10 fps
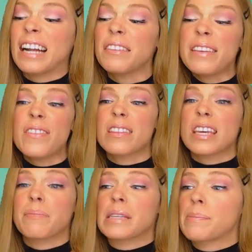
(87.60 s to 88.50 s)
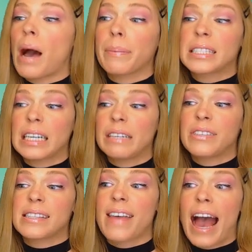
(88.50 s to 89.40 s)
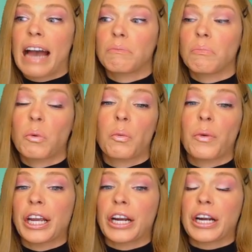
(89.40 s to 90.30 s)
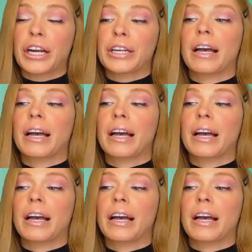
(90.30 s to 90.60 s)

don't even think Miss Poppy Dove is that weird.